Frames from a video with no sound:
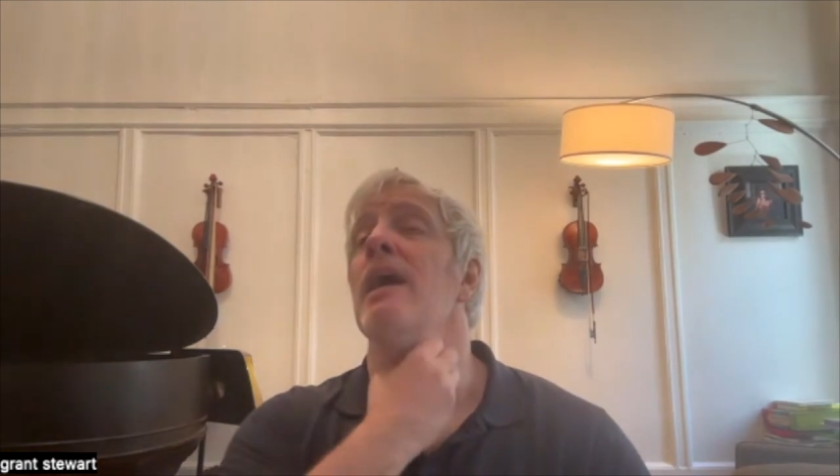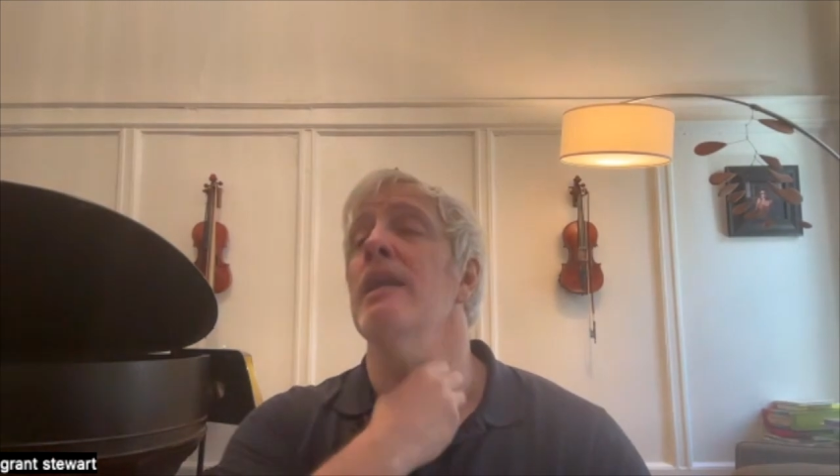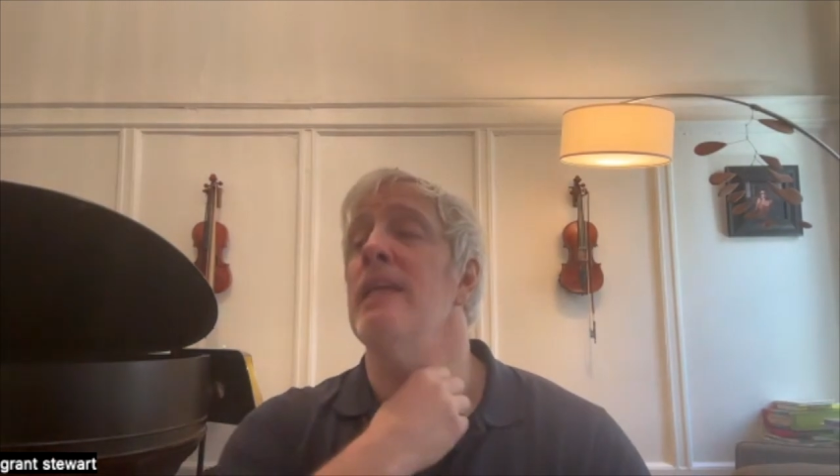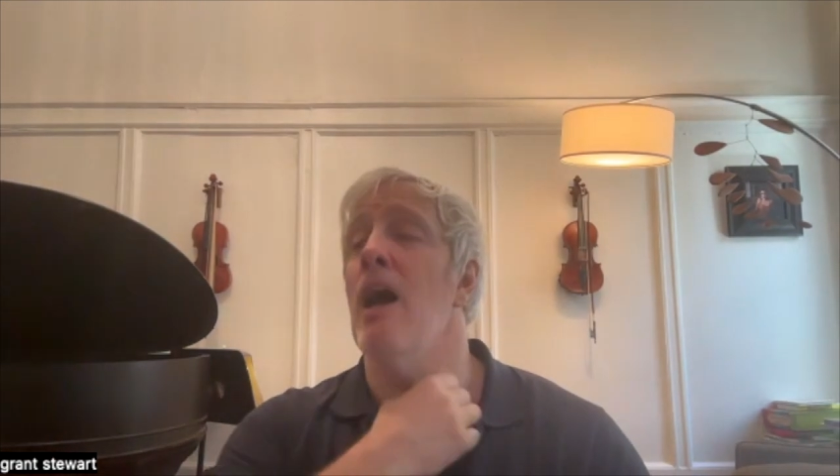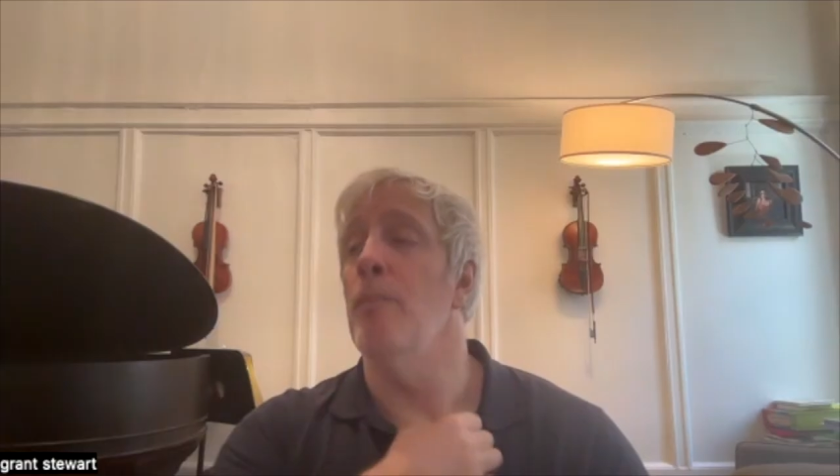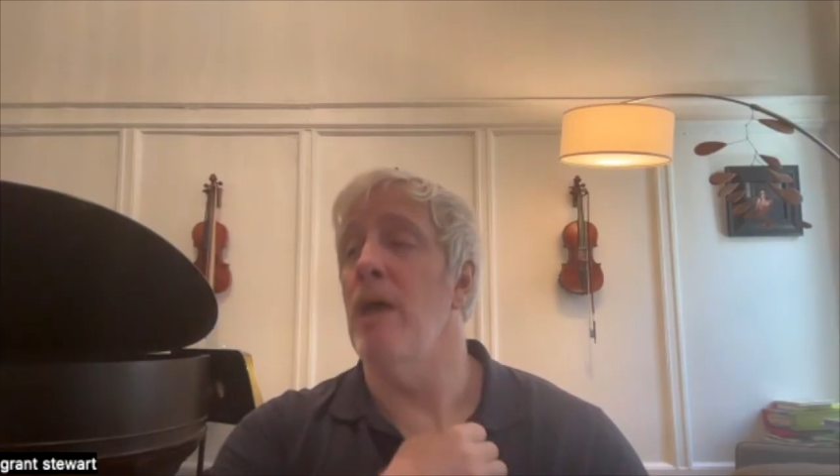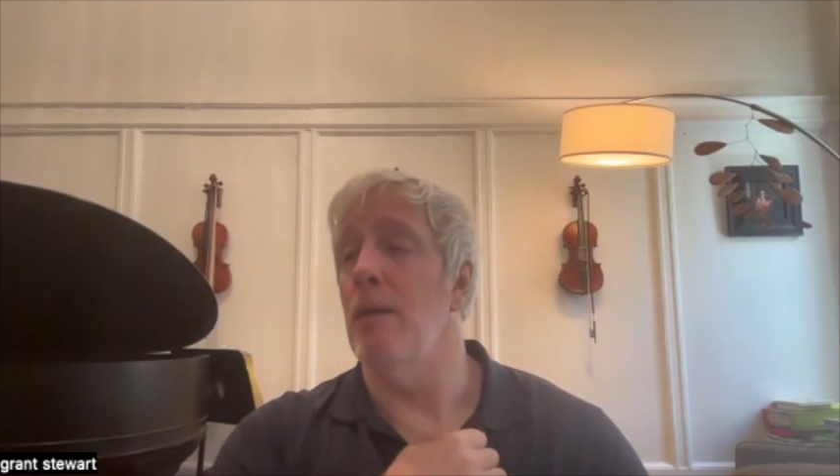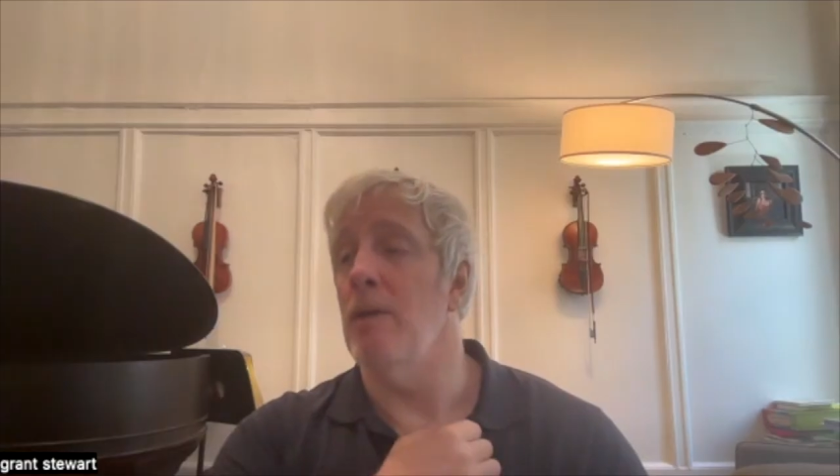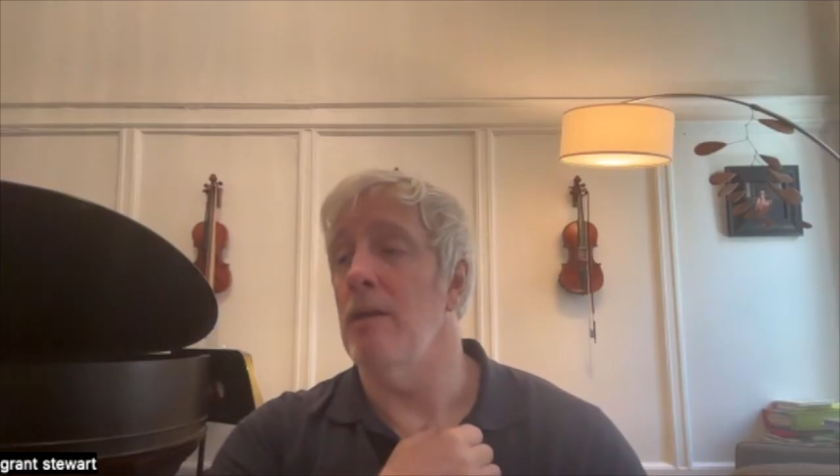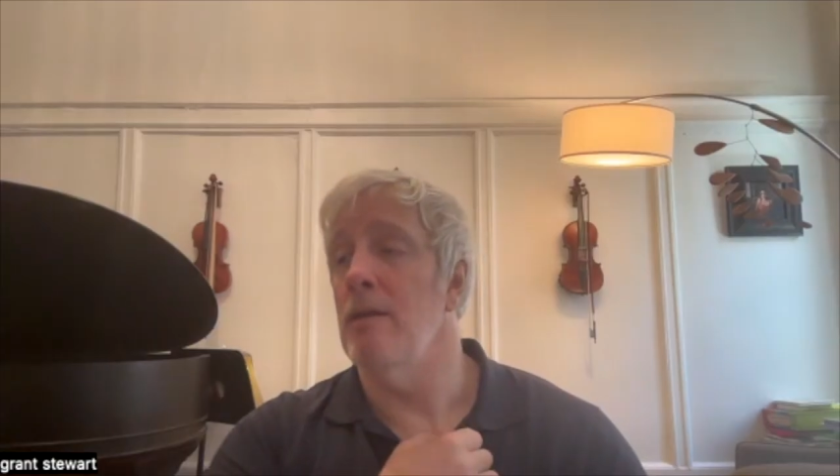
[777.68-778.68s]
down
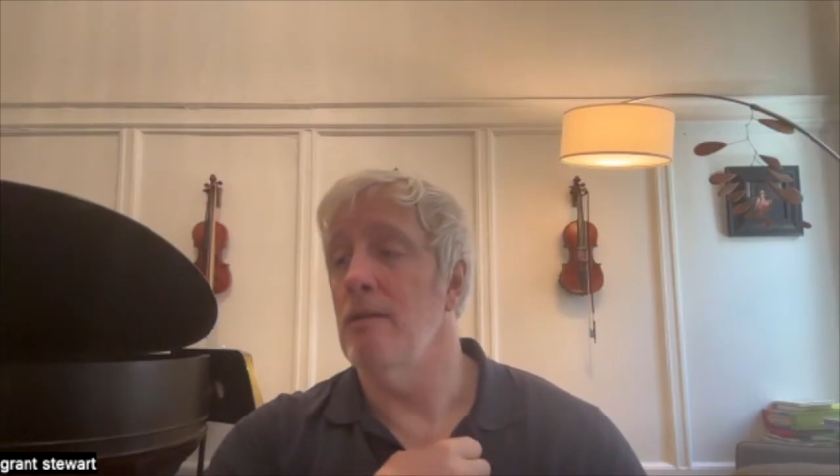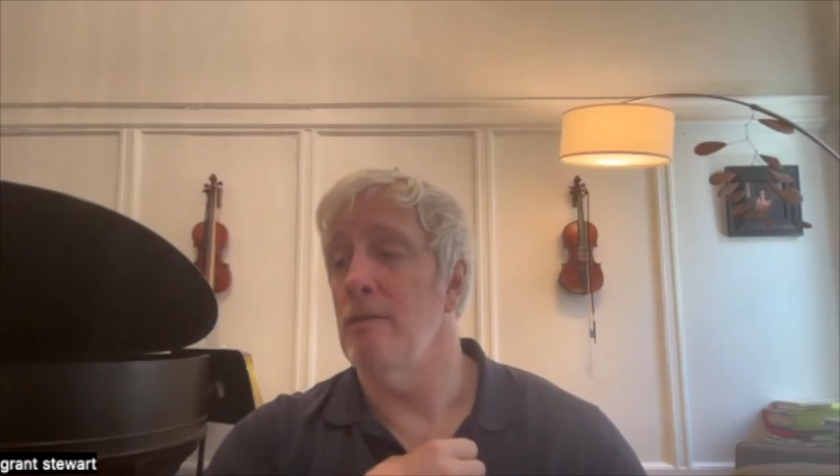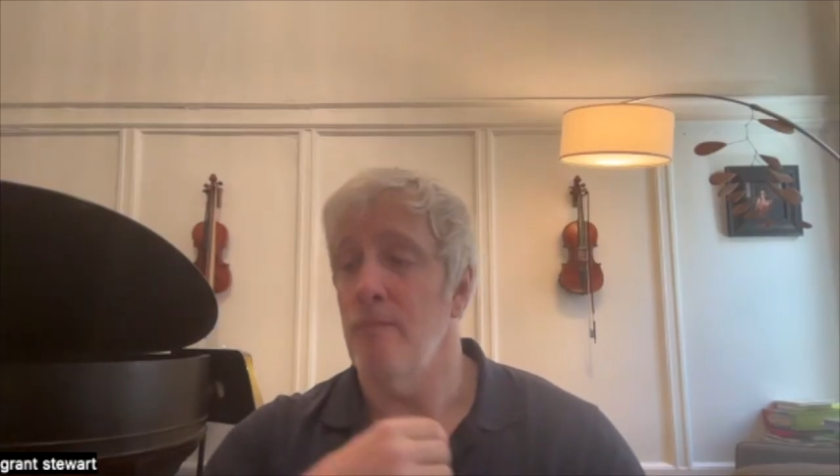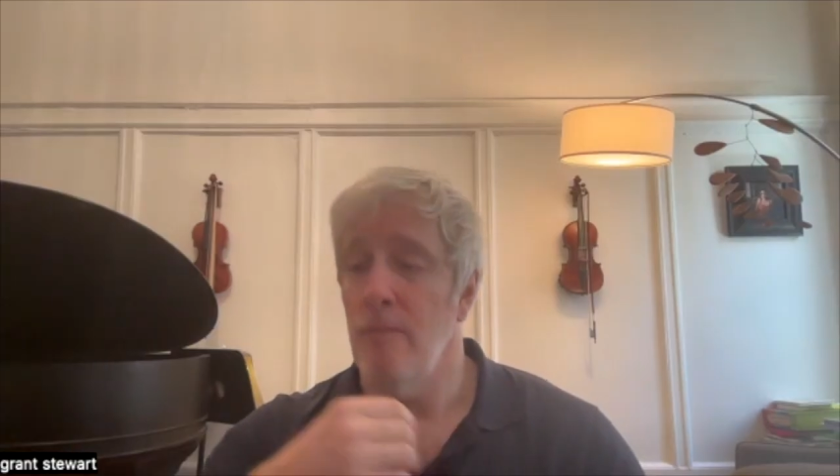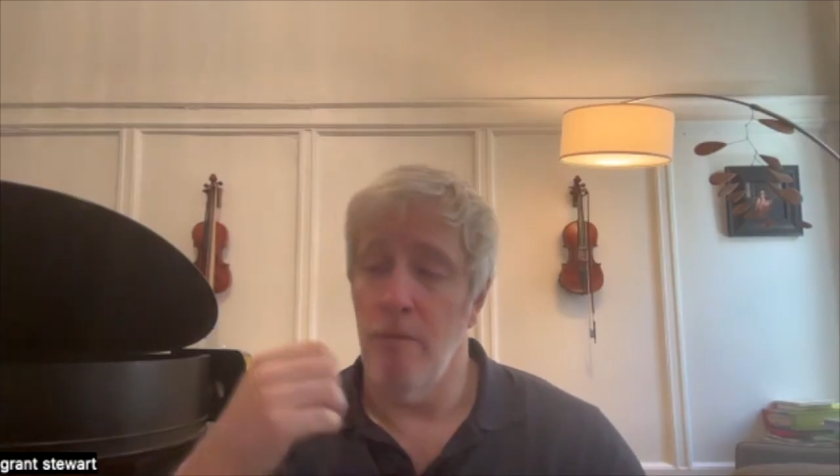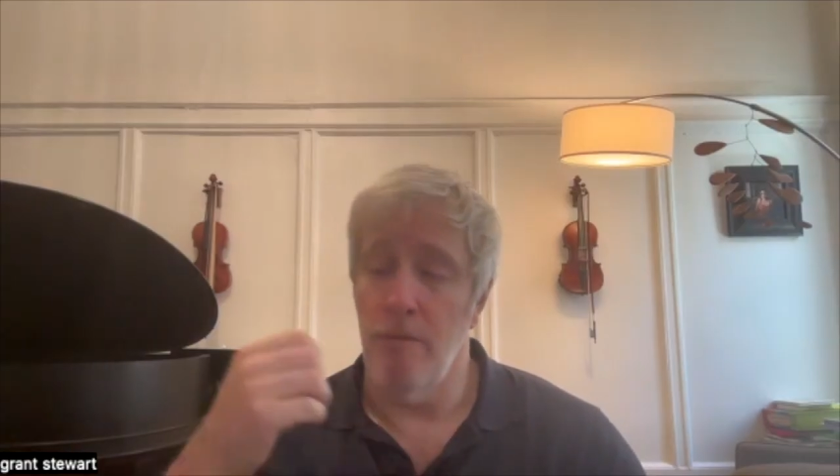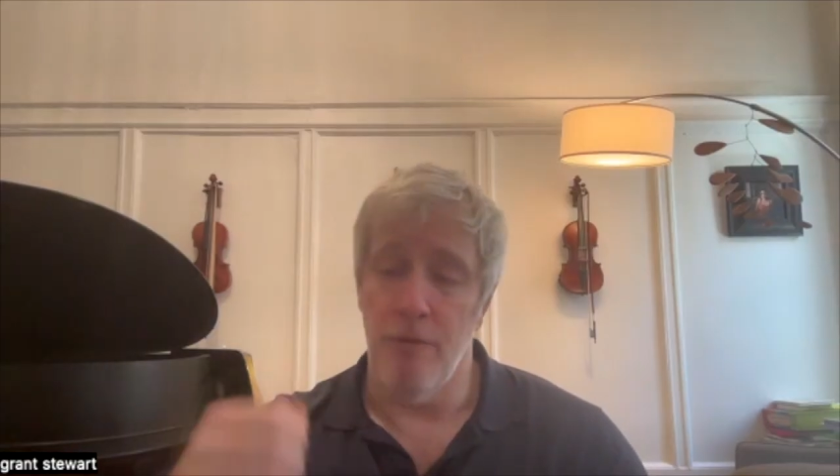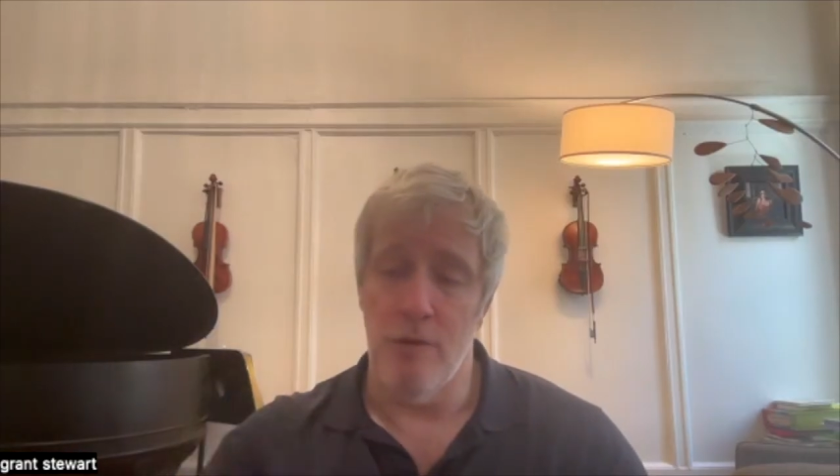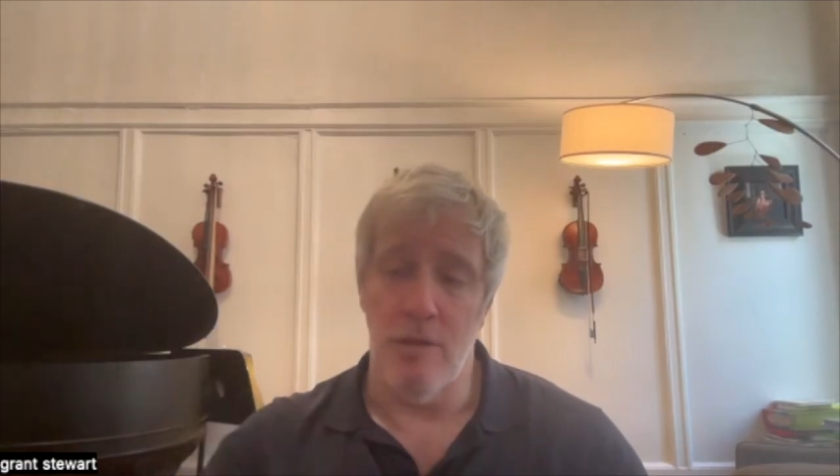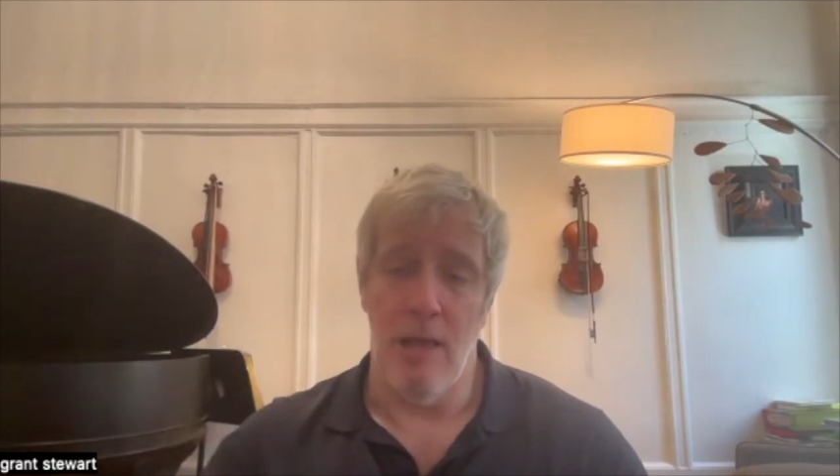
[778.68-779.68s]
payment,
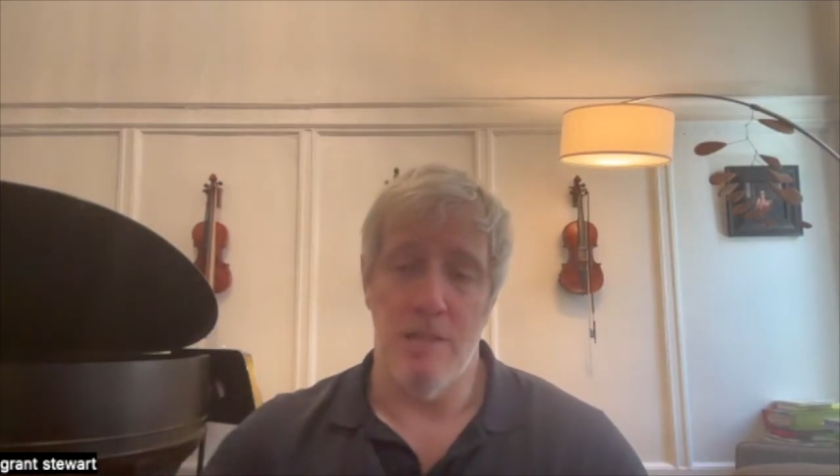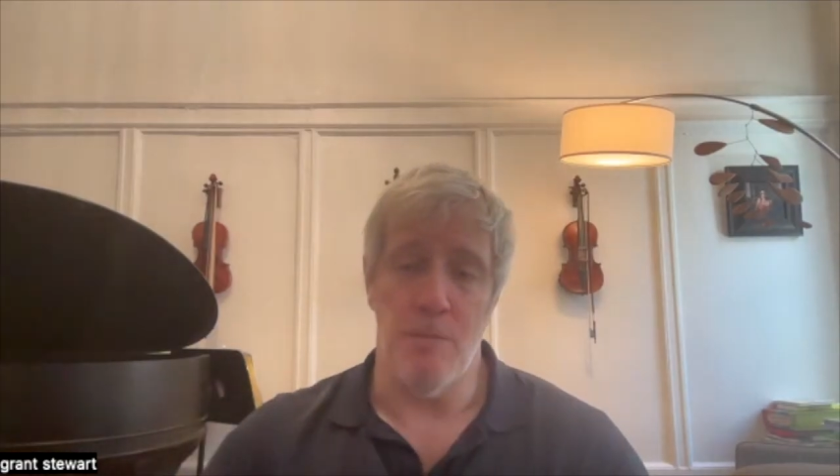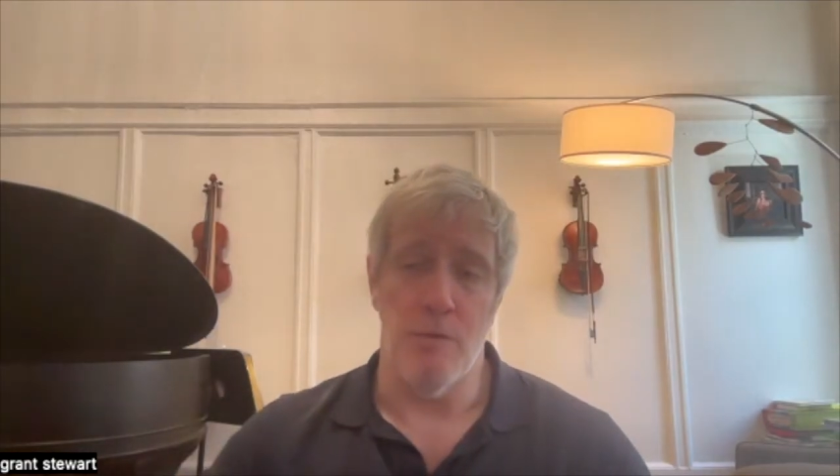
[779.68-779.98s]
first and last month's